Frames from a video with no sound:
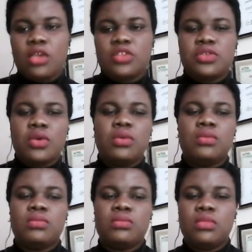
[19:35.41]
So
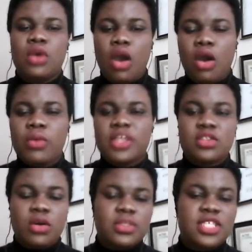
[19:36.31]

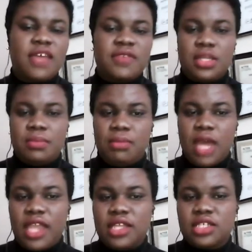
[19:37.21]
always have it in
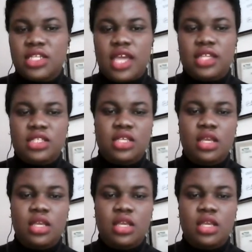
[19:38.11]
mind that